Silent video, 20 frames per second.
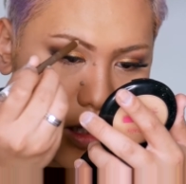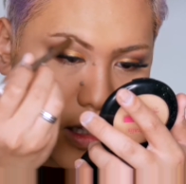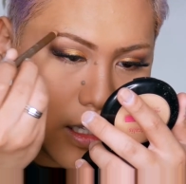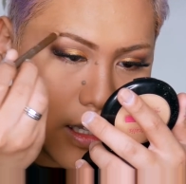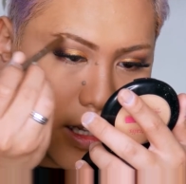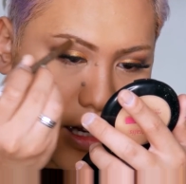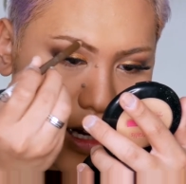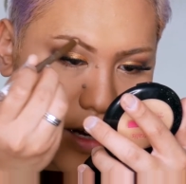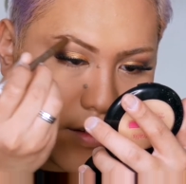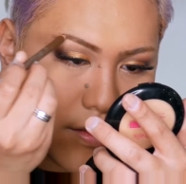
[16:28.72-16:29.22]

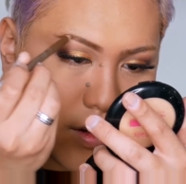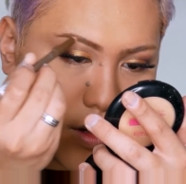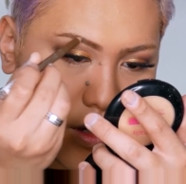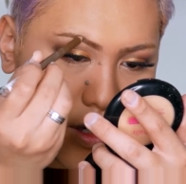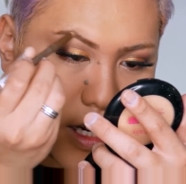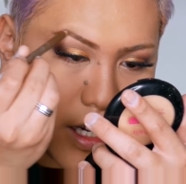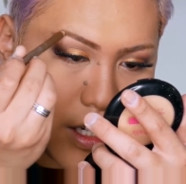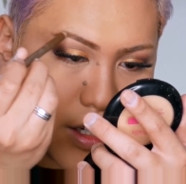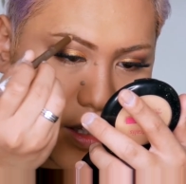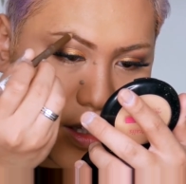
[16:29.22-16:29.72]
Like, I've got
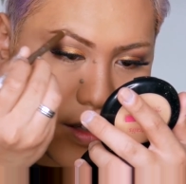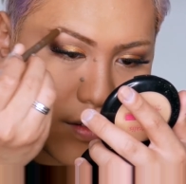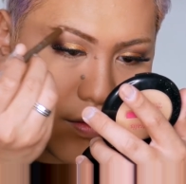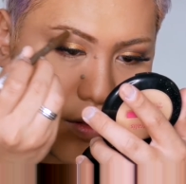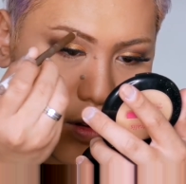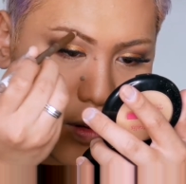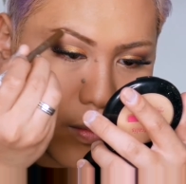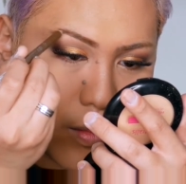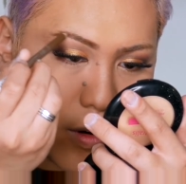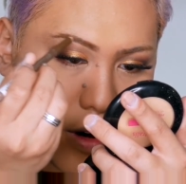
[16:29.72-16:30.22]
naturally
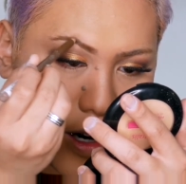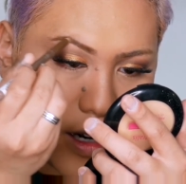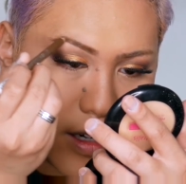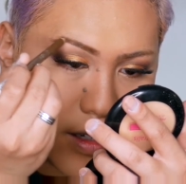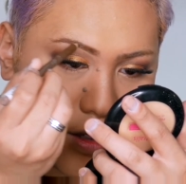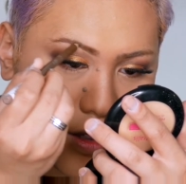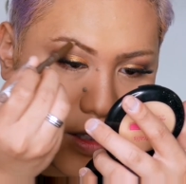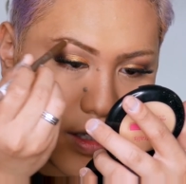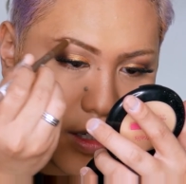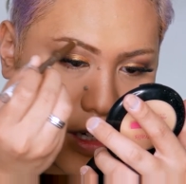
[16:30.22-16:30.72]
full
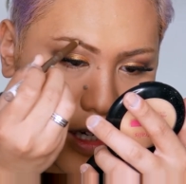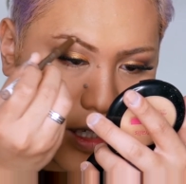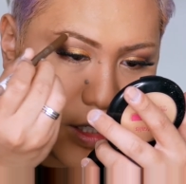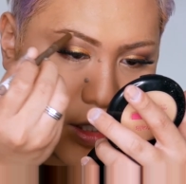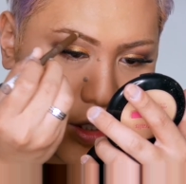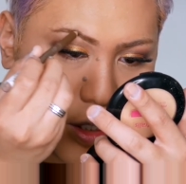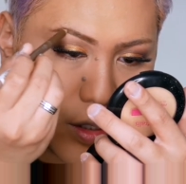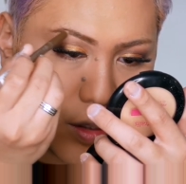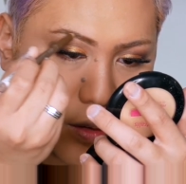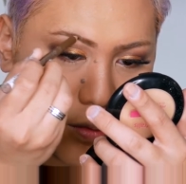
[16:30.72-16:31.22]
brows, so I
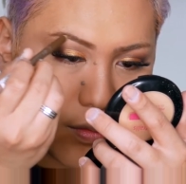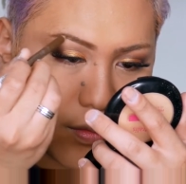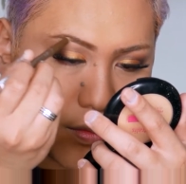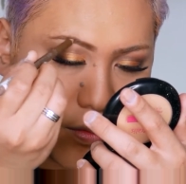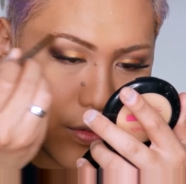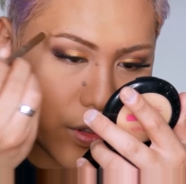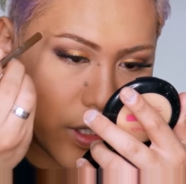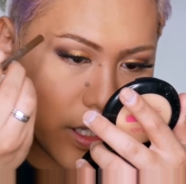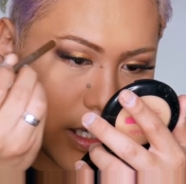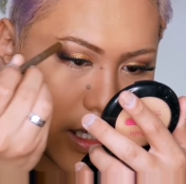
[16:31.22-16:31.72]
don't
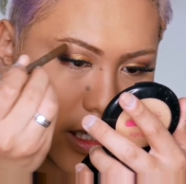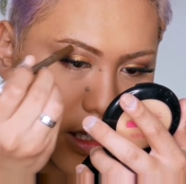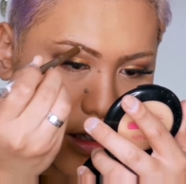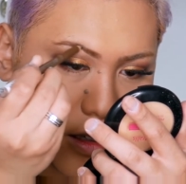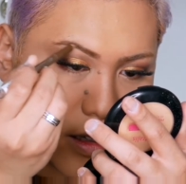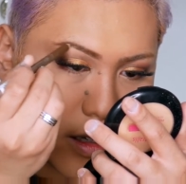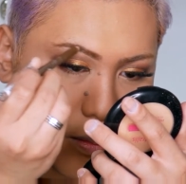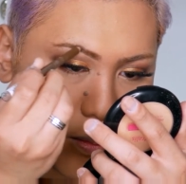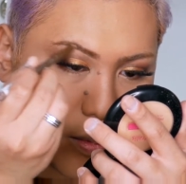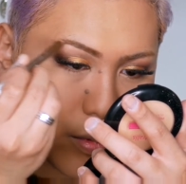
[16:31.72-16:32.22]
fully
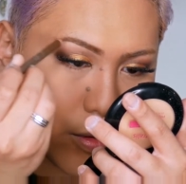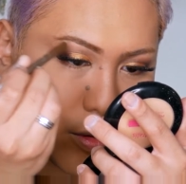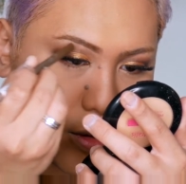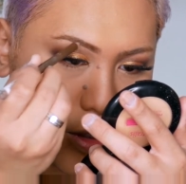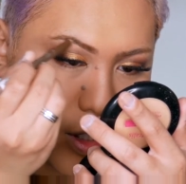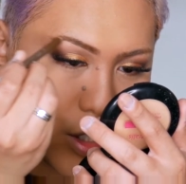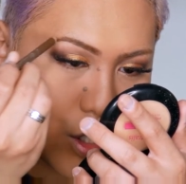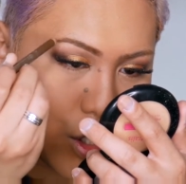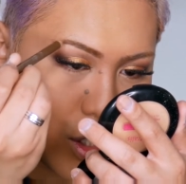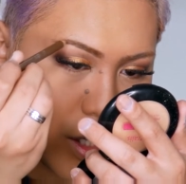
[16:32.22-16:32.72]

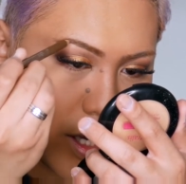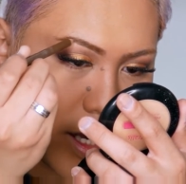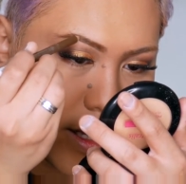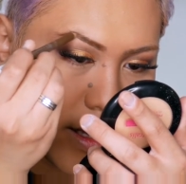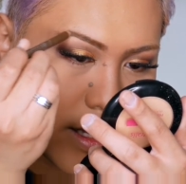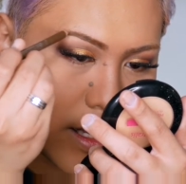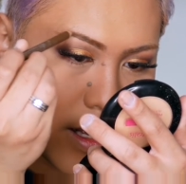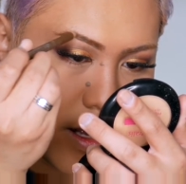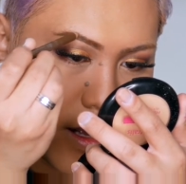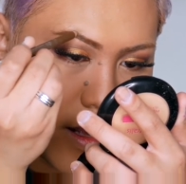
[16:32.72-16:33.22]
appreciate
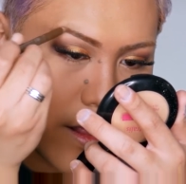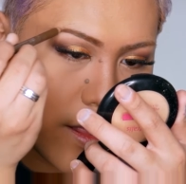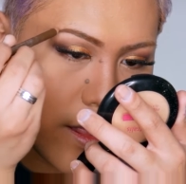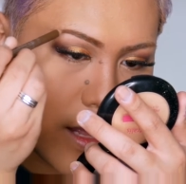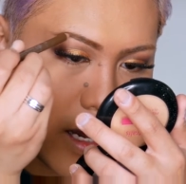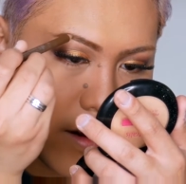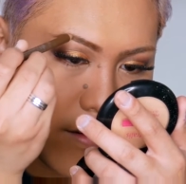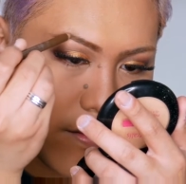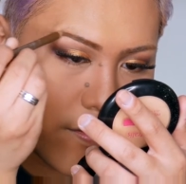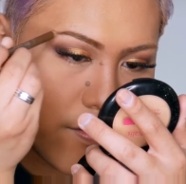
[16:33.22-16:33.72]

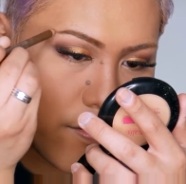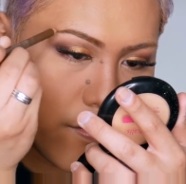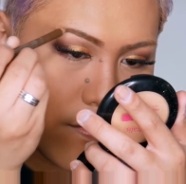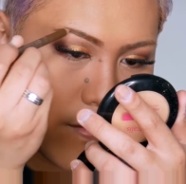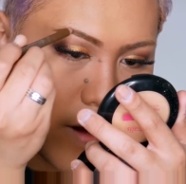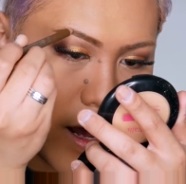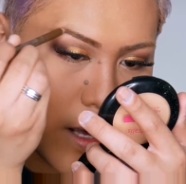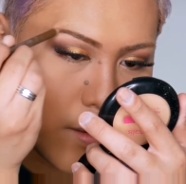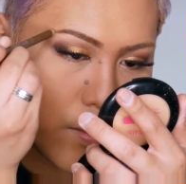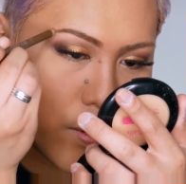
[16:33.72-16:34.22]
that
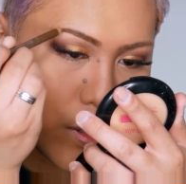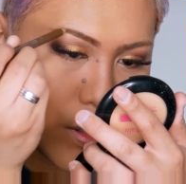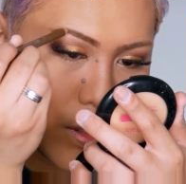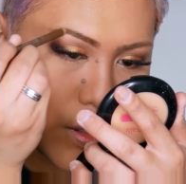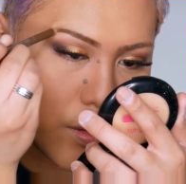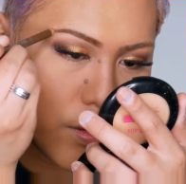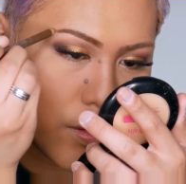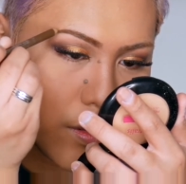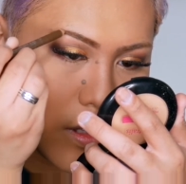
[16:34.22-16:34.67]
fiber.